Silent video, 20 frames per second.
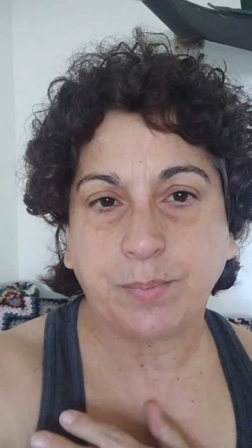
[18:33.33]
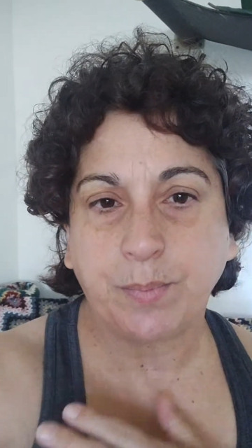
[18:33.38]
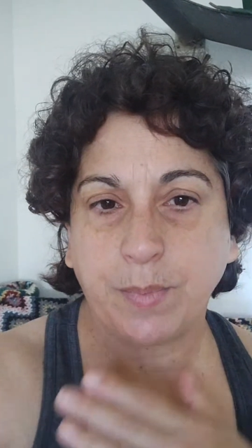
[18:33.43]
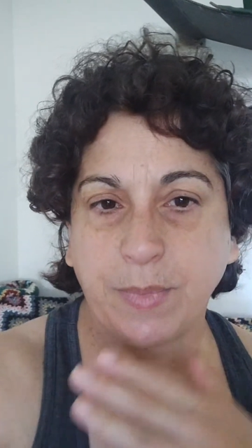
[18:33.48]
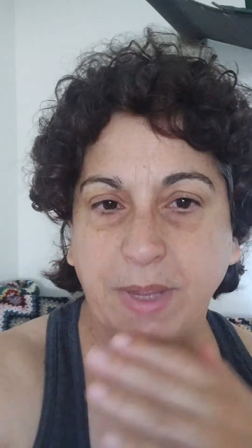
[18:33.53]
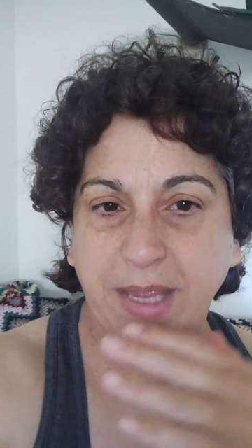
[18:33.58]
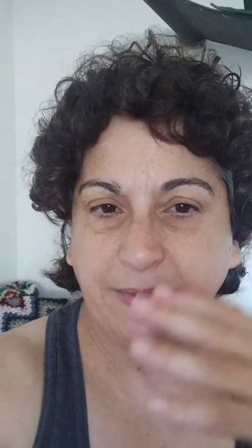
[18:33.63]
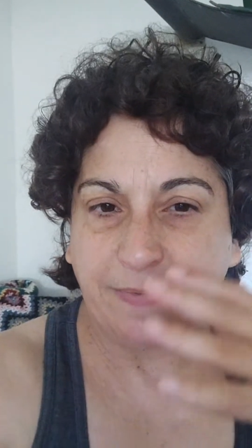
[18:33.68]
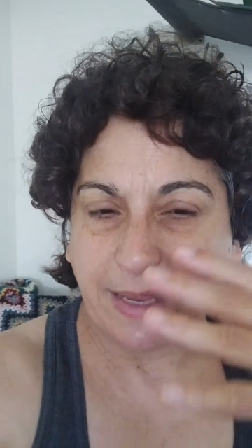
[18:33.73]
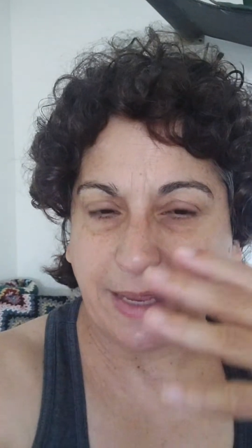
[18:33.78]

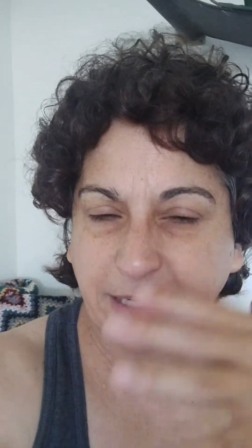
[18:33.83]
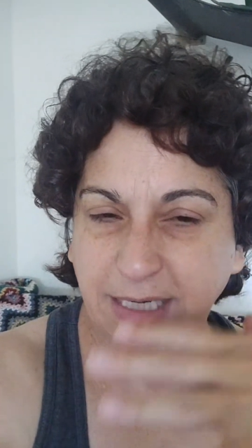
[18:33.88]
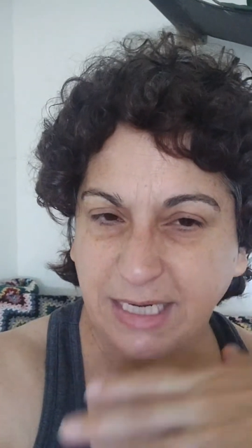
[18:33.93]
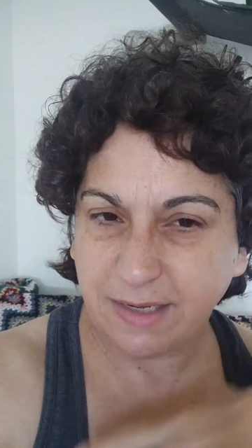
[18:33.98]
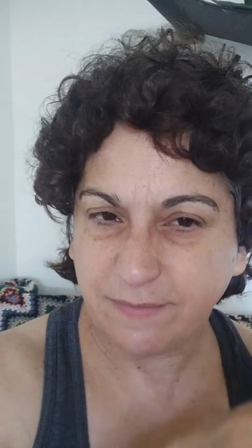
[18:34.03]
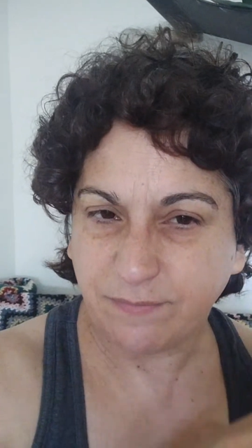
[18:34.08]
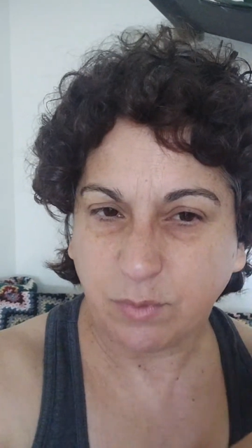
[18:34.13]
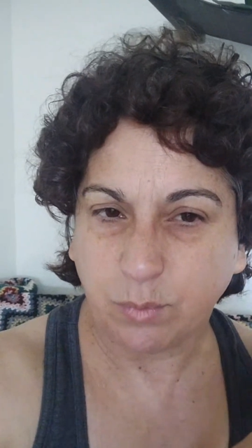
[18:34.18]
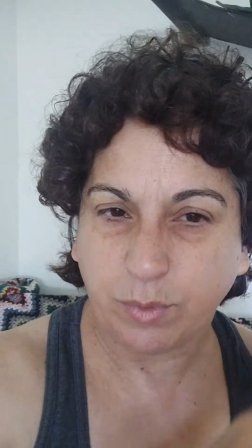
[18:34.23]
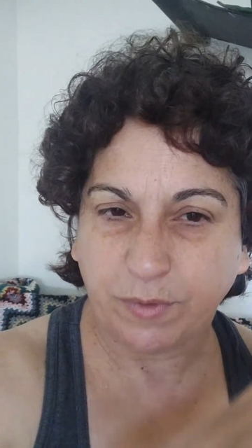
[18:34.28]
And then
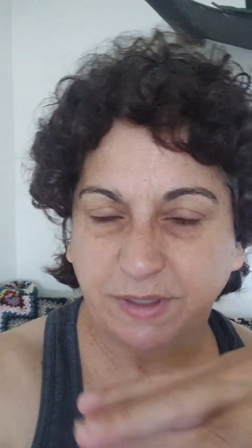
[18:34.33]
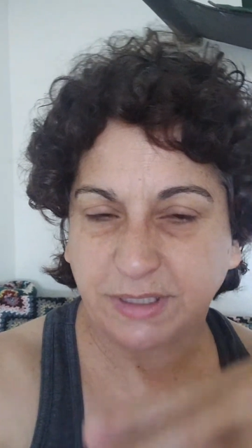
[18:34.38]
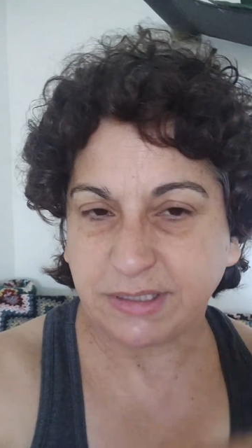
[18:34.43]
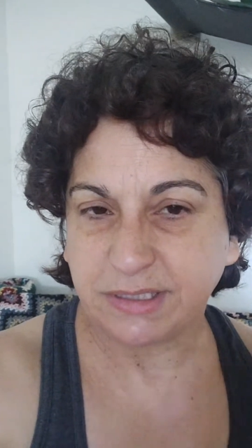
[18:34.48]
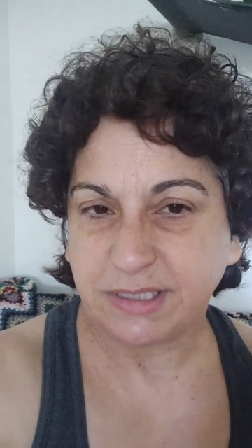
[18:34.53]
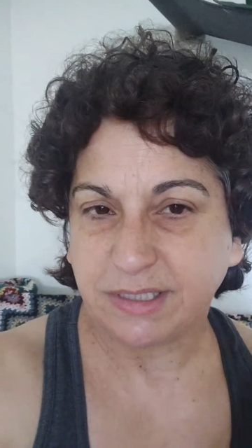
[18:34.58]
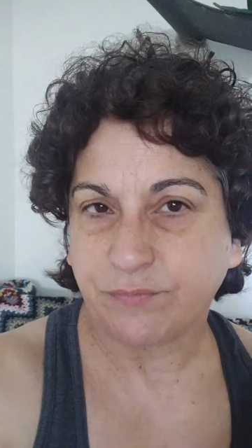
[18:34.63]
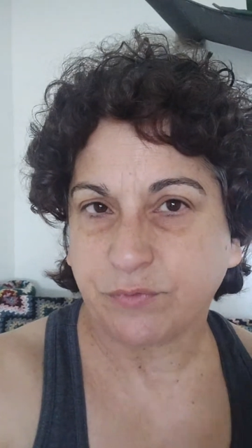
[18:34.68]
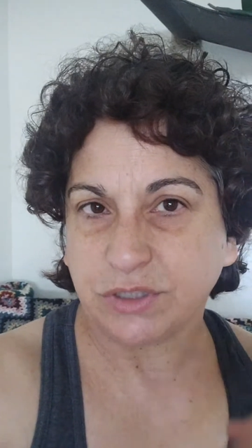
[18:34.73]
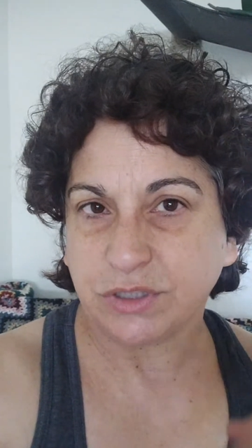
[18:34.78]
even within
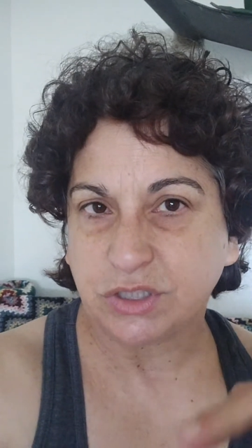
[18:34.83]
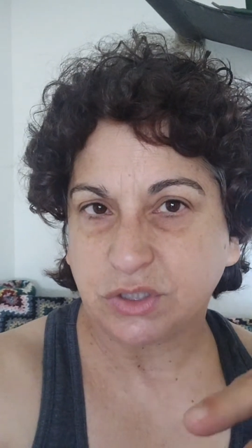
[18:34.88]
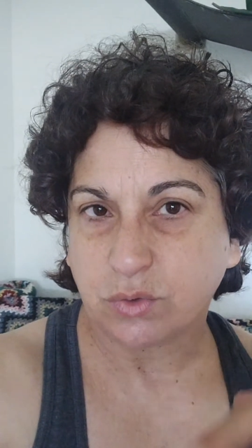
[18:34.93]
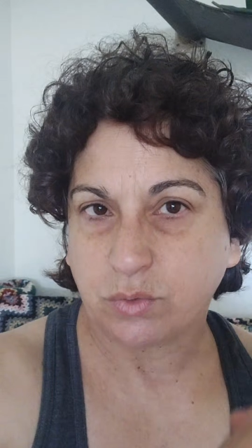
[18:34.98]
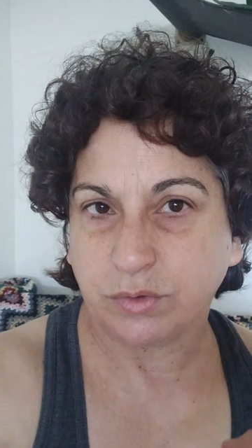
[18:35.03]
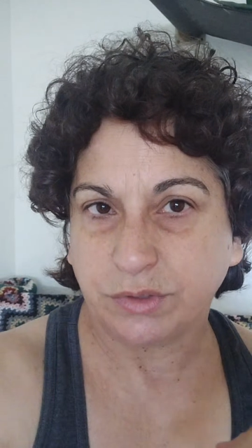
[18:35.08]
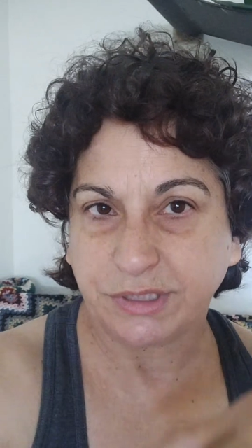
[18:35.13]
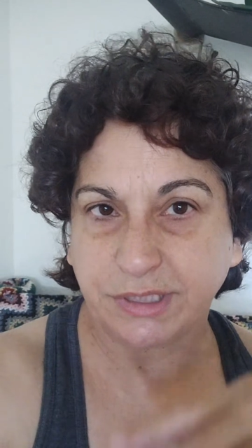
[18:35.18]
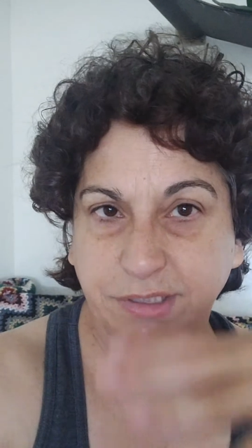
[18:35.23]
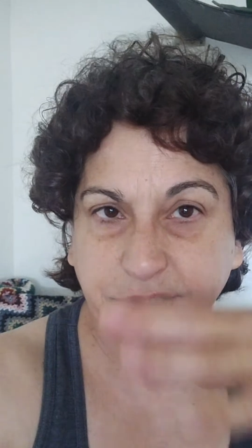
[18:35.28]
different
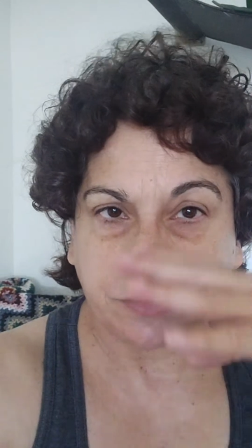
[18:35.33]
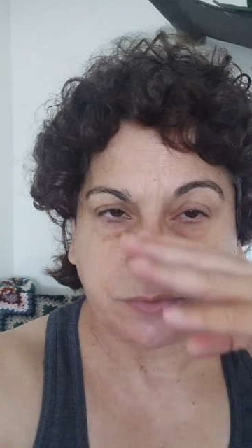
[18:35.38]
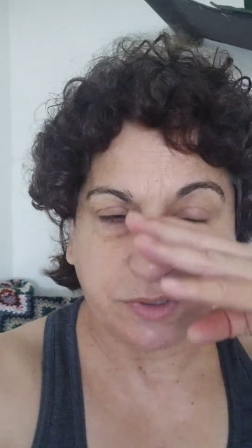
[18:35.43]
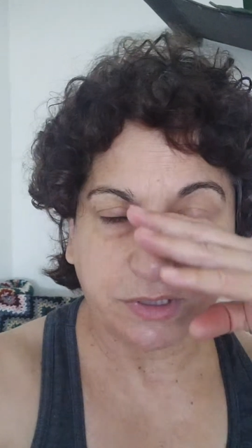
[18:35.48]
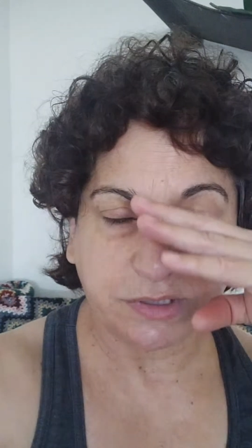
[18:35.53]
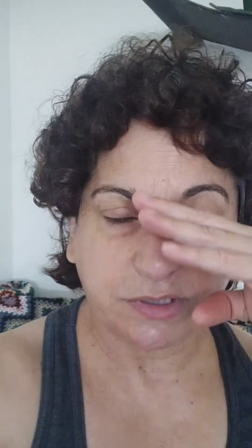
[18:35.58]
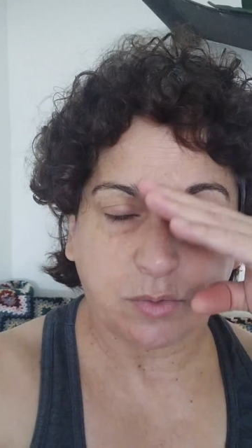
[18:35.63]
school districts.